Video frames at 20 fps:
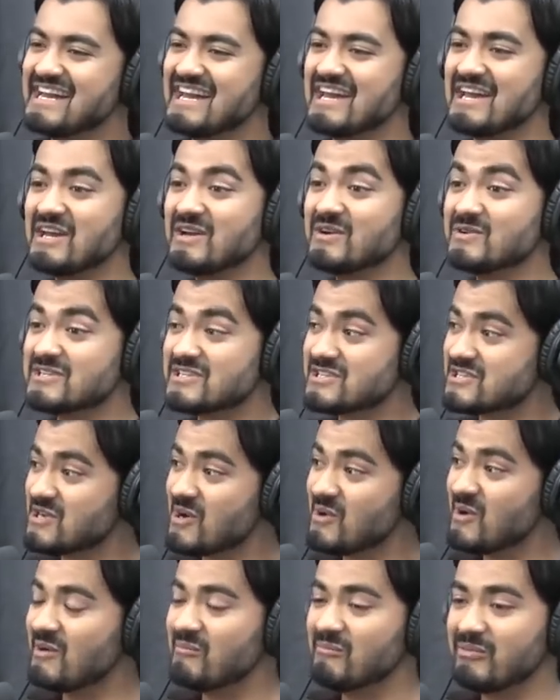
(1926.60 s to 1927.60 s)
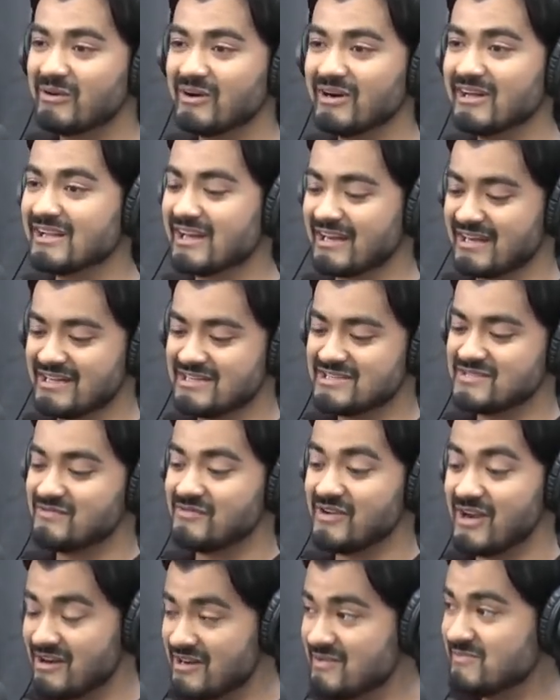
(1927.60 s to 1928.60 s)
He was so on point. Like, he's
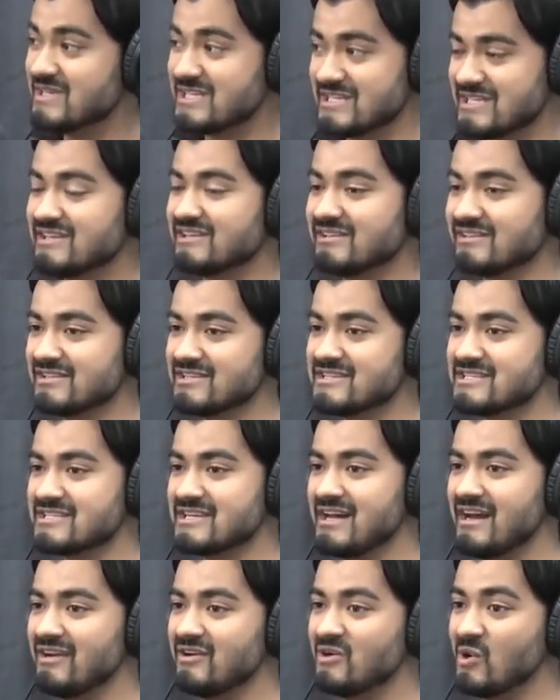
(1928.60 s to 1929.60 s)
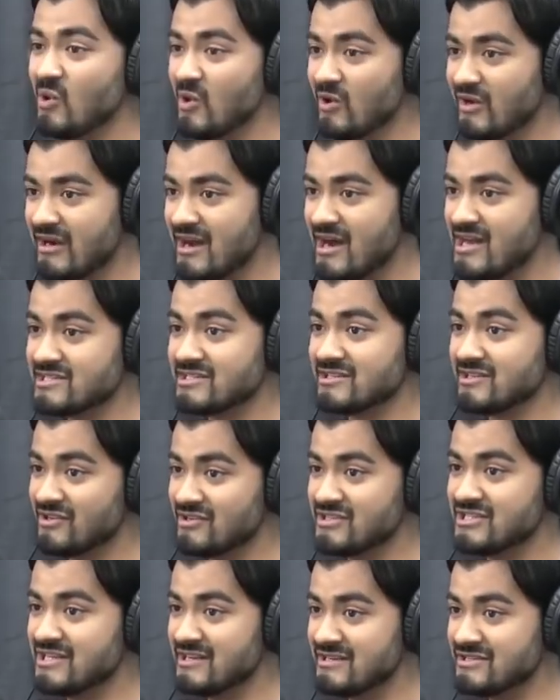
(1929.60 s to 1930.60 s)
very meticulous and organized and
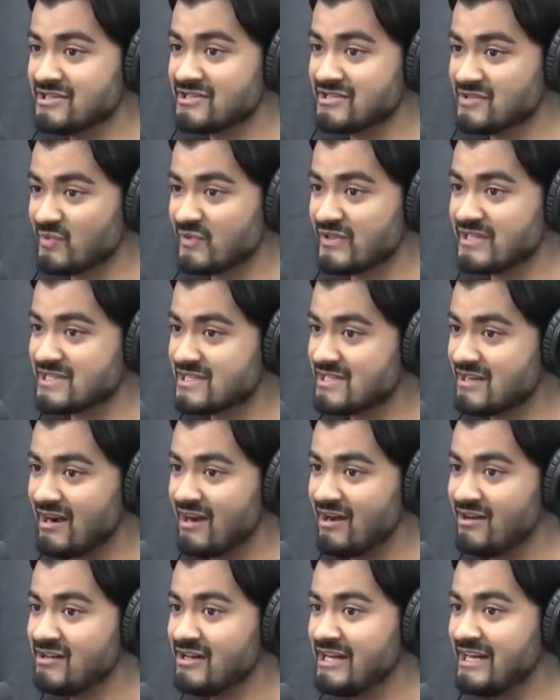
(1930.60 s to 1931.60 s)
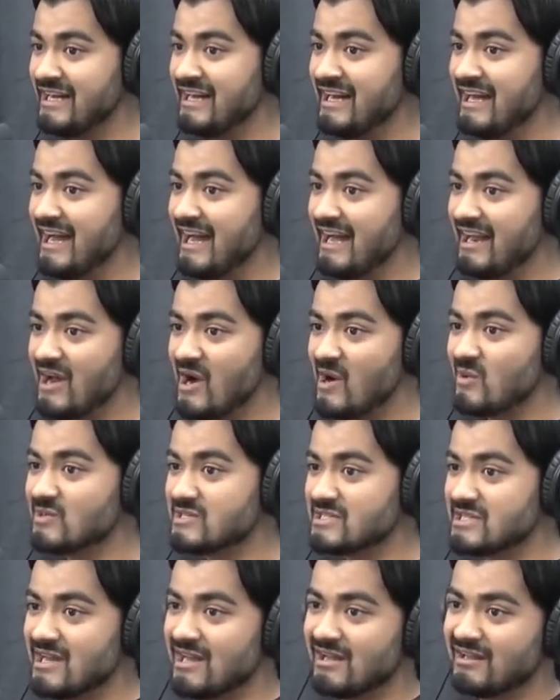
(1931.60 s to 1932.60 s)
conscientious with his style. And I
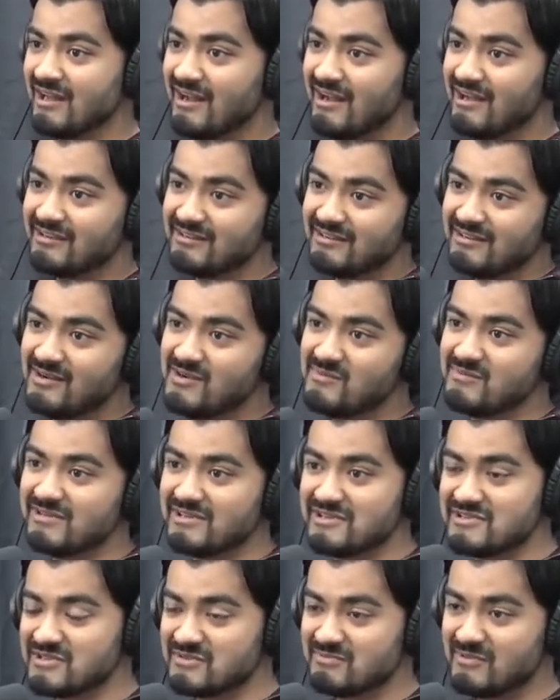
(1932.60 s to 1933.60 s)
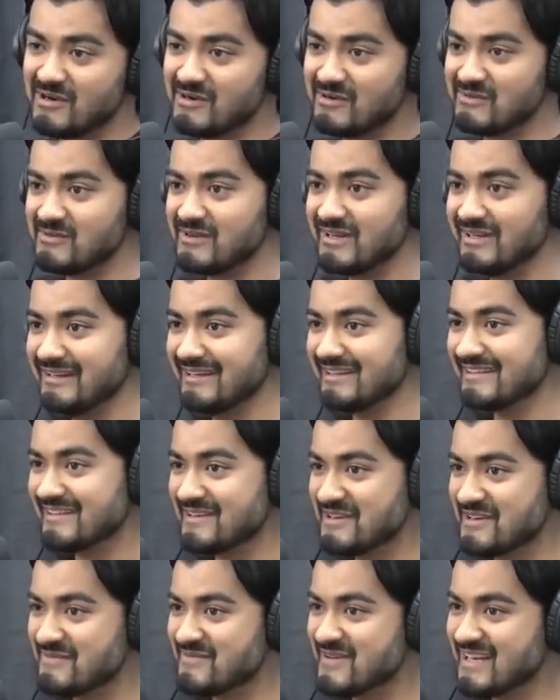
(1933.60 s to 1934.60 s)
was there like, oh, I'm going to smoke weed.
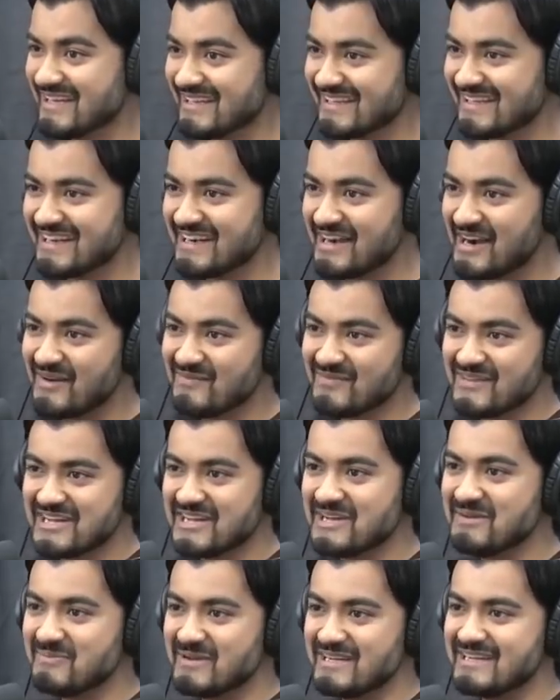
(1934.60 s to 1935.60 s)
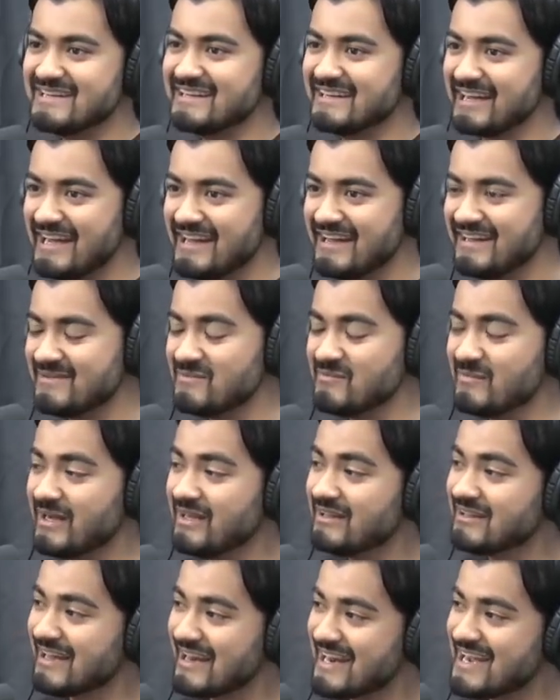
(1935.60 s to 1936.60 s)
Look at me. Like, I'm the hippie. And,
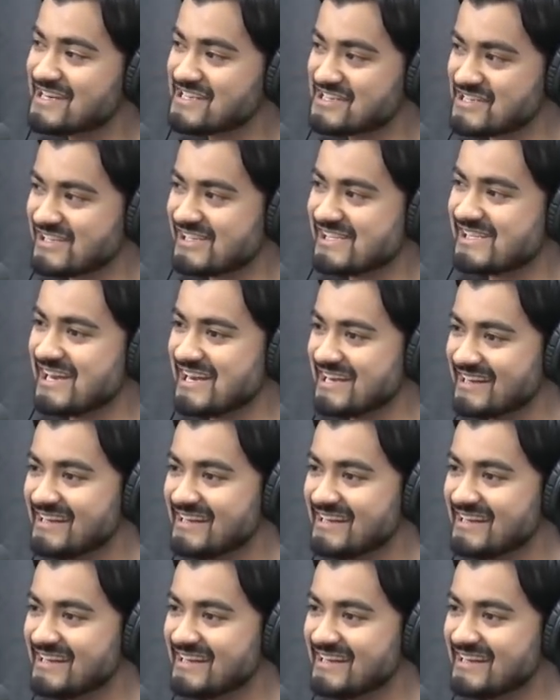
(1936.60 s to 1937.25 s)
man, that actually,